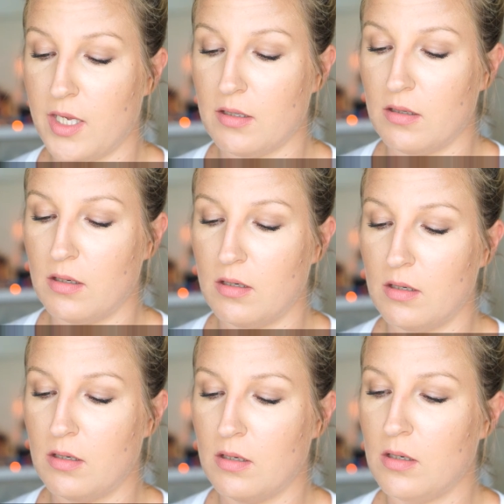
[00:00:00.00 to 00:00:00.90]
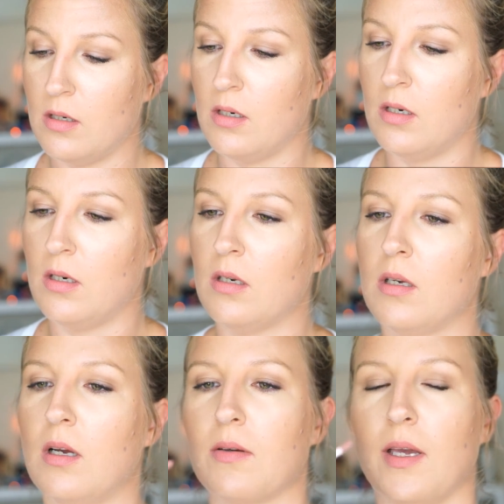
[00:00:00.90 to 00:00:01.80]
that.
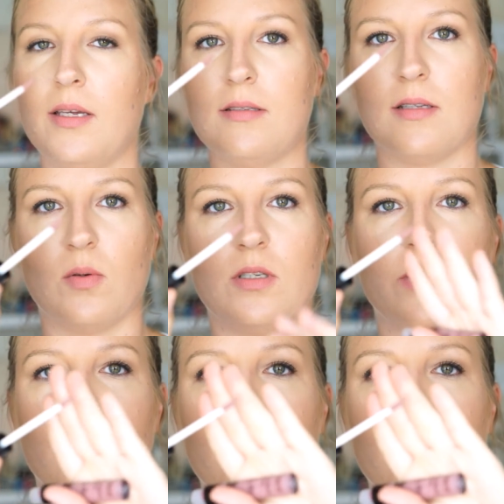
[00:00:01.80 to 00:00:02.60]
Okay, so a doe